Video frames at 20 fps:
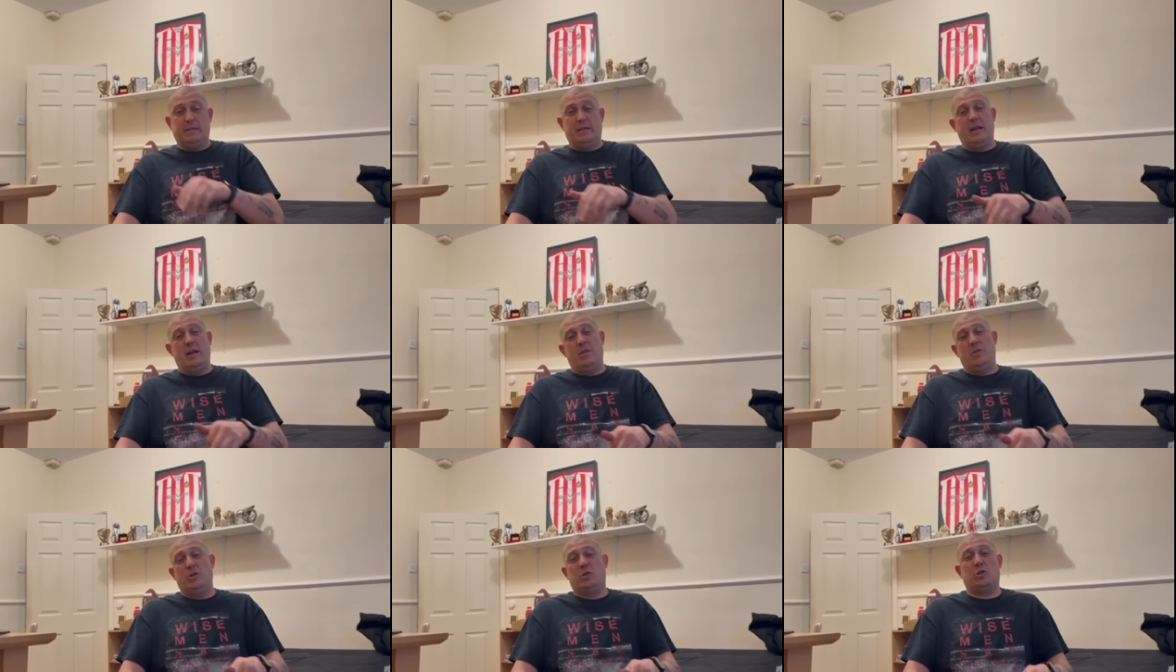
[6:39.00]

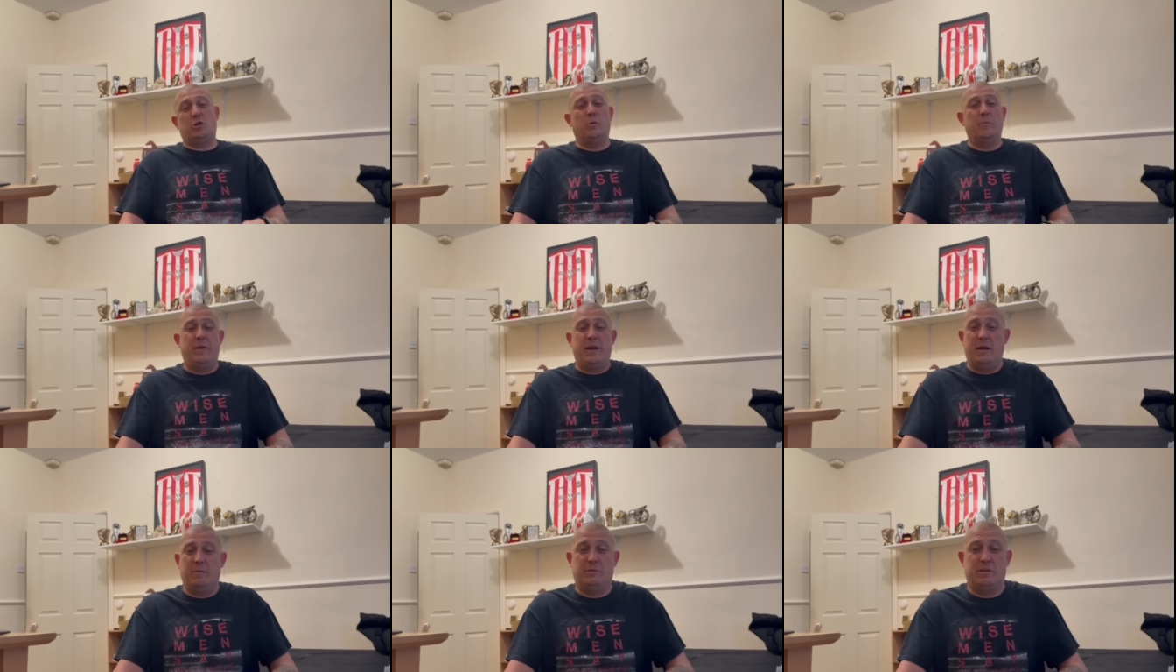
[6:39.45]
There's
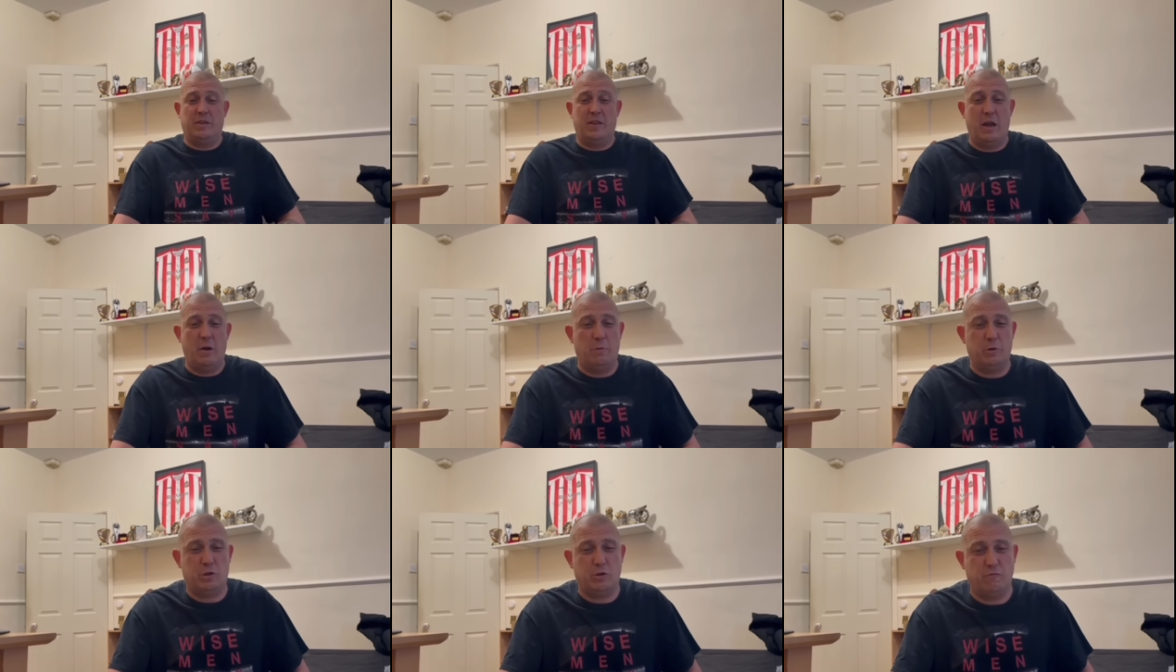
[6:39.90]
some names in
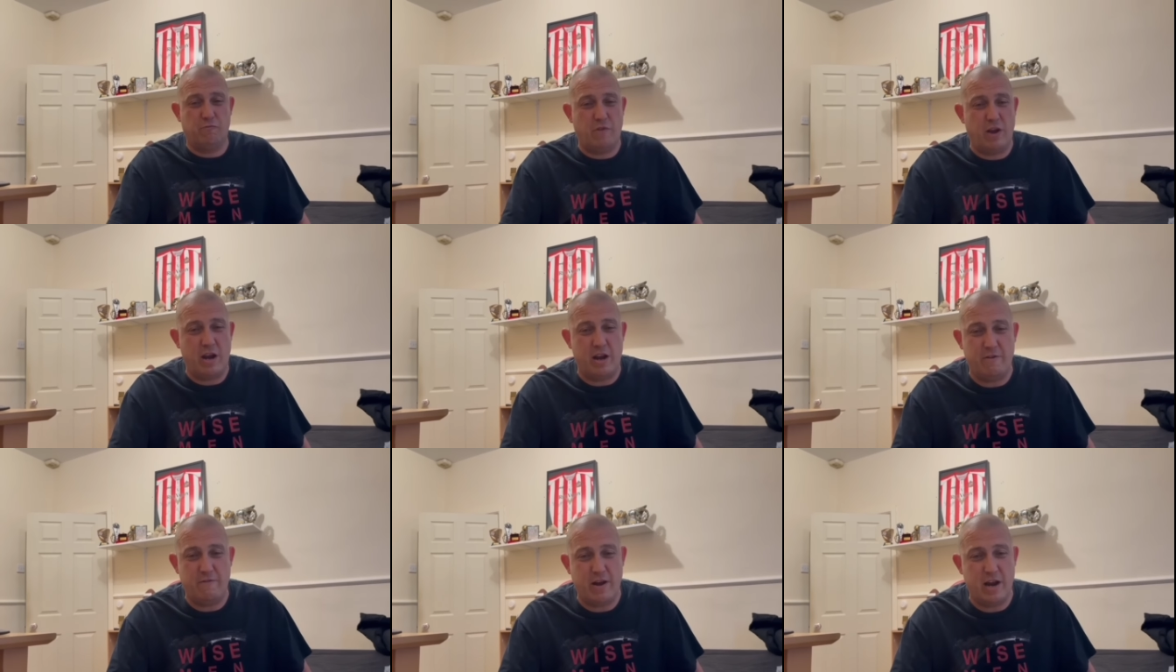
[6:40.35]
there which are
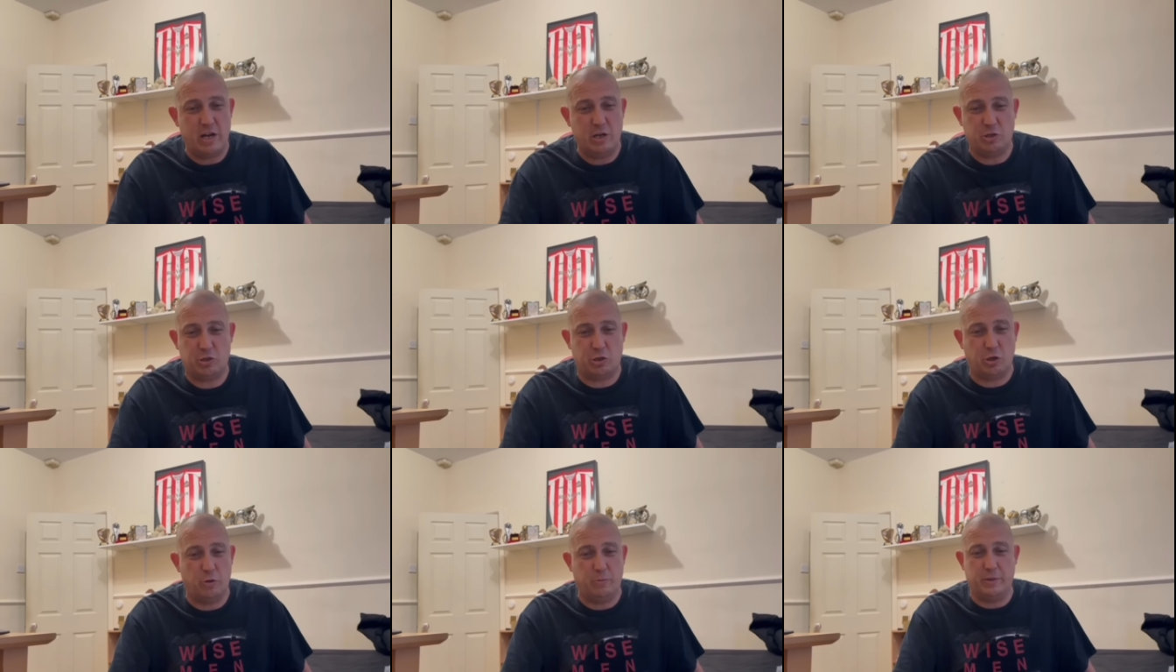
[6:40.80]
really, really
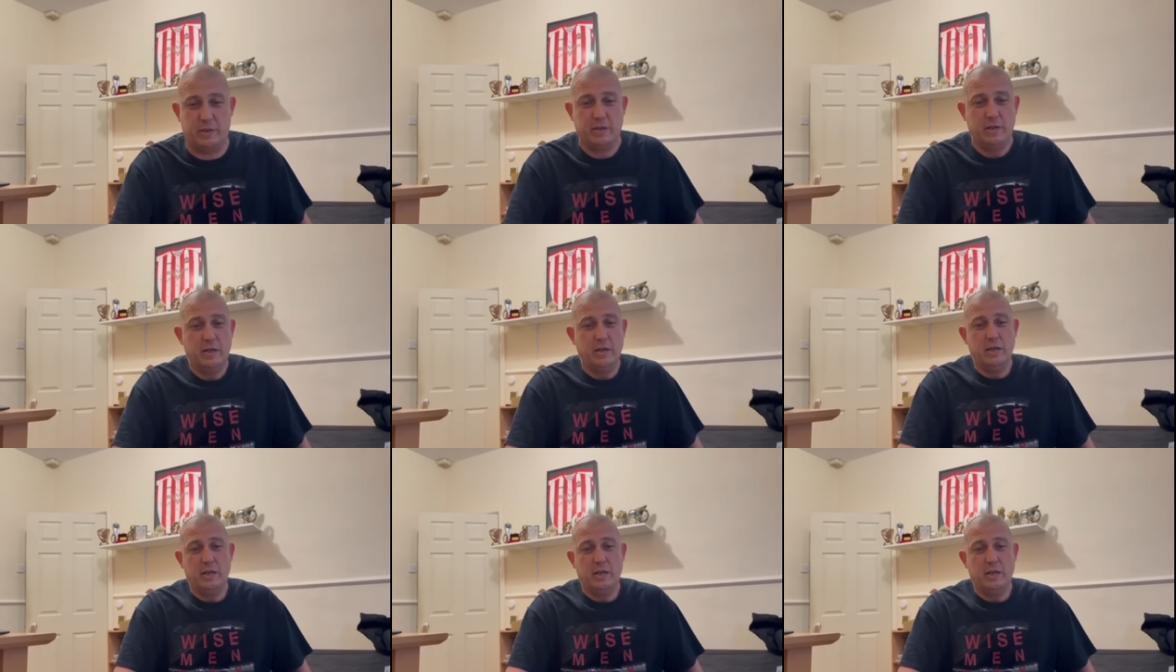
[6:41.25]
stupid.